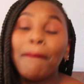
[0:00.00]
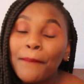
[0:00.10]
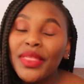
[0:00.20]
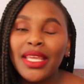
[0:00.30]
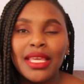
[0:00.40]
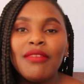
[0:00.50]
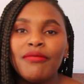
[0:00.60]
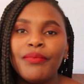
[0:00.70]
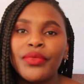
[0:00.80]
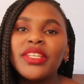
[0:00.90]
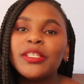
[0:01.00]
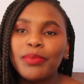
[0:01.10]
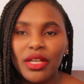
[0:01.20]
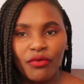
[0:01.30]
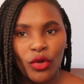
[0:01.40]
They
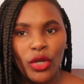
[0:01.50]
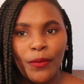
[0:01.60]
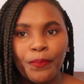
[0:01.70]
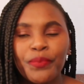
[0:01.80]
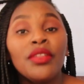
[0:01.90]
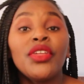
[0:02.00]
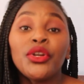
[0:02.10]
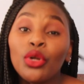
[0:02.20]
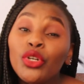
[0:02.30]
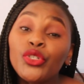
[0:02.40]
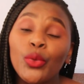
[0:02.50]
speak volume. The rule